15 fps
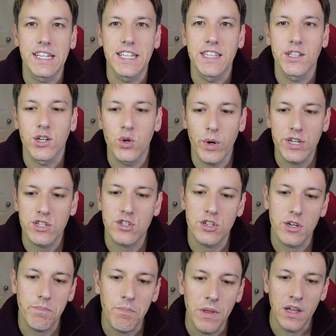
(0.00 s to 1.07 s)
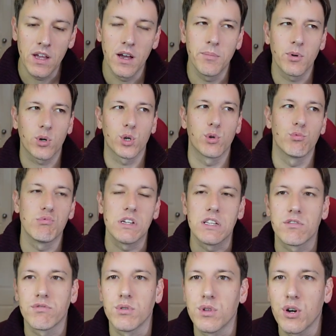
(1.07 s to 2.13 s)
in the question. I'm not going to read
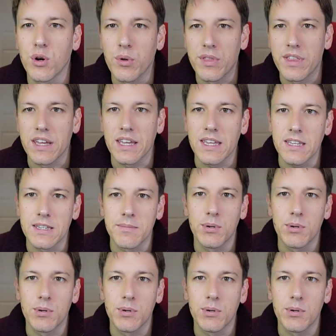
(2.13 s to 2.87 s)
through the whole thing here.